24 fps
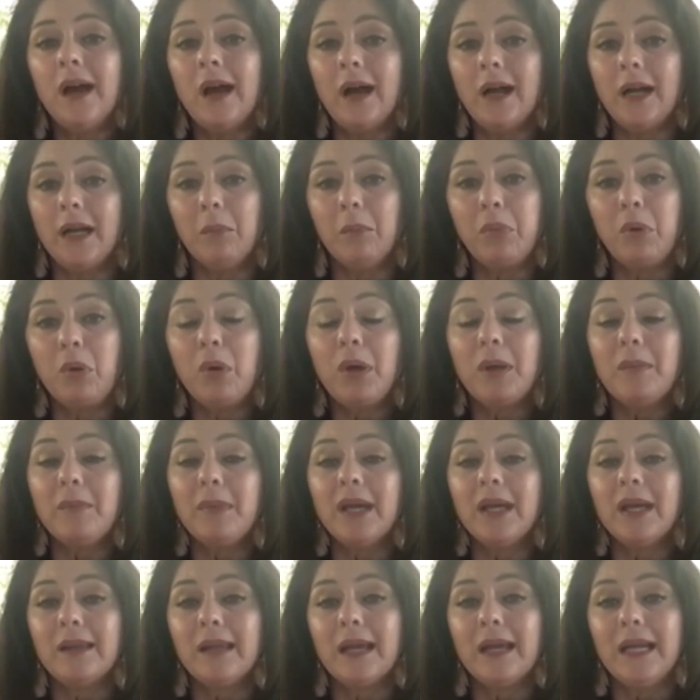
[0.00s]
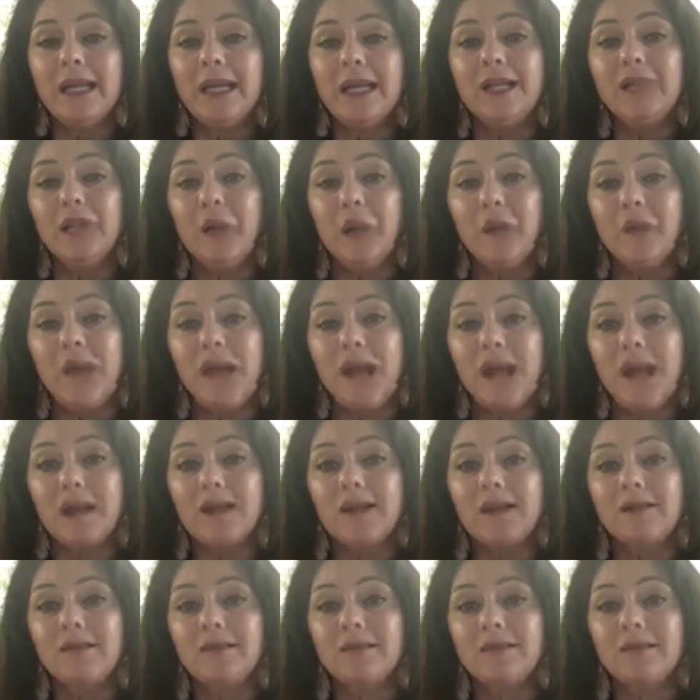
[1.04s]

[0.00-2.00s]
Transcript: unemployment and they need to go back